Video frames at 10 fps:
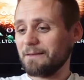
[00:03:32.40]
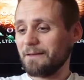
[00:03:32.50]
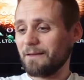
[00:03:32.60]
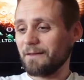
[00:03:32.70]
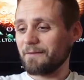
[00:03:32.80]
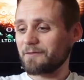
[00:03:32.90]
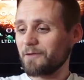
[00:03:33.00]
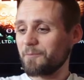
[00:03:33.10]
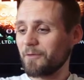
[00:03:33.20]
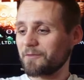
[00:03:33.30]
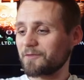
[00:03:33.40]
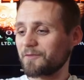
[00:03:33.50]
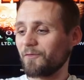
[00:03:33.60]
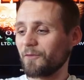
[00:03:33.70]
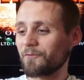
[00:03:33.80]
Uh, this loot box
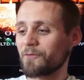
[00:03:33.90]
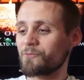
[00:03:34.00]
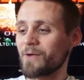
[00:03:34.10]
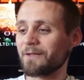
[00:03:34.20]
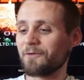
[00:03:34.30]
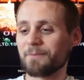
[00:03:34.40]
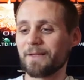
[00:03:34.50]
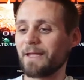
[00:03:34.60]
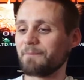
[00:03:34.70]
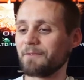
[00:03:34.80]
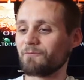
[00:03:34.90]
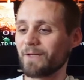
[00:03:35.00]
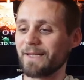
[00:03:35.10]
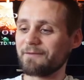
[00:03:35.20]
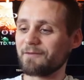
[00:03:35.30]
is full of random gaming
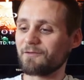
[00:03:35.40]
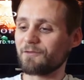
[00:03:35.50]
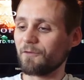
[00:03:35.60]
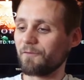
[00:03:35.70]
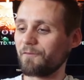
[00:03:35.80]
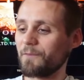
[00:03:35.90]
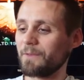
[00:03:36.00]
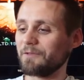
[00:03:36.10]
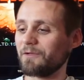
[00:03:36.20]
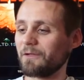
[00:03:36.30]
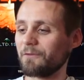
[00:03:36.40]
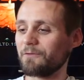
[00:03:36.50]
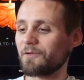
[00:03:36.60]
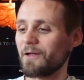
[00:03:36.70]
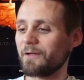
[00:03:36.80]
related stuff, which
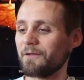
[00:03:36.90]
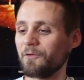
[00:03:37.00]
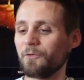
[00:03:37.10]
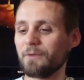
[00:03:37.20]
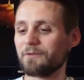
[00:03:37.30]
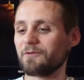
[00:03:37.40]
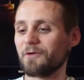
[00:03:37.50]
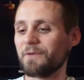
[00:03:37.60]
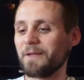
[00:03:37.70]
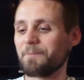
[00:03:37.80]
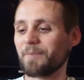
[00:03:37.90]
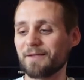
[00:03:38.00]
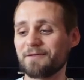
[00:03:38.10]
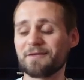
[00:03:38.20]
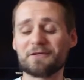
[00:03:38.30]
includes a new Sony
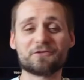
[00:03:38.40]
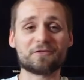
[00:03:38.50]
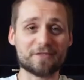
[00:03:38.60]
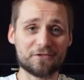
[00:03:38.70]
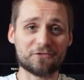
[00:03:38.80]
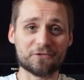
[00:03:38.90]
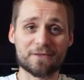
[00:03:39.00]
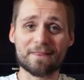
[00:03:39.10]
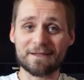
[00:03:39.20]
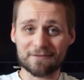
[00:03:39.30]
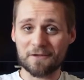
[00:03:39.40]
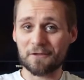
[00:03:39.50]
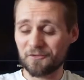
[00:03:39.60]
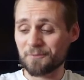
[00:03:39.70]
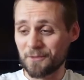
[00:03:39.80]
PlayStation t-shirt. That's the
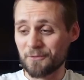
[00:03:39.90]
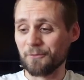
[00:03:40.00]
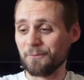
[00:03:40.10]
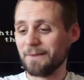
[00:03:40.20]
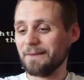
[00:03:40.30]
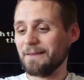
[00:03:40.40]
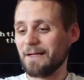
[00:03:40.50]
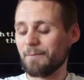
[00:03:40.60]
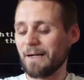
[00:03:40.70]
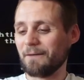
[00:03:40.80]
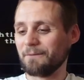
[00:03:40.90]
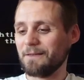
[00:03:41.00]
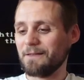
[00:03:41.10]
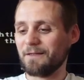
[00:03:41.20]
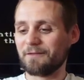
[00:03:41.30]
item I knew about,
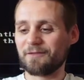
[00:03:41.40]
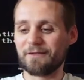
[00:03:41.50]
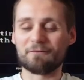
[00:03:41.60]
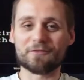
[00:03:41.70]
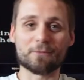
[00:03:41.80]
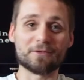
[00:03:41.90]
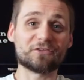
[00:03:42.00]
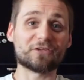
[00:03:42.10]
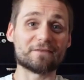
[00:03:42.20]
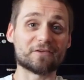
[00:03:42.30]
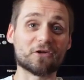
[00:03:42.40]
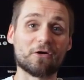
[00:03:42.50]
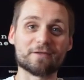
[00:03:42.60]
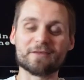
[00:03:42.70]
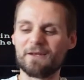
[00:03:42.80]
because uh, obviously wanted to check the
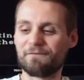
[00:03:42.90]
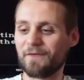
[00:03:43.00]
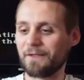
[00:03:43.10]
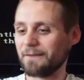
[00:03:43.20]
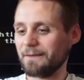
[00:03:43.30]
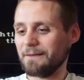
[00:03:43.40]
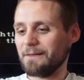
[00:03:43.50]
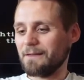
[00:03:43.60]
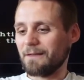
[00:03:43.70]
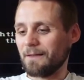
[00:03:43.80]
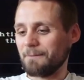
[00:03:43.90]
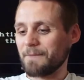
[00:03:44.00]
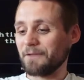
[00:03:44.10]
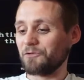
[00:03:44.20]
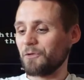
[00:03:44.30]
size it'd fit. Um,
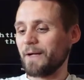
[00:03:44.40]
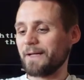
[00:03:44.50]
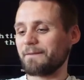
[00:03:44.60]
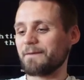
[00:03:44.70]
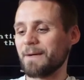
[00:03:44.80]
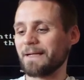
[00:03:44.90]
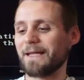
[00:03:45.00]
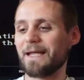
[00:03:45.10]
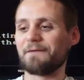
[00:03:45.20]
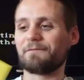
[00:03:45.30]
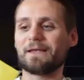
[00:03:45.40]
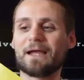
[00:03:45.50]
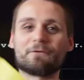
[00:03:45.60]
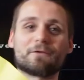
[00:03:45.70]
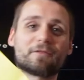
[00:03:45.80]
enjoy the man cave,
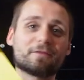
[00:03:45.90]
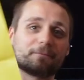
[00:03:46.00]
Gareth.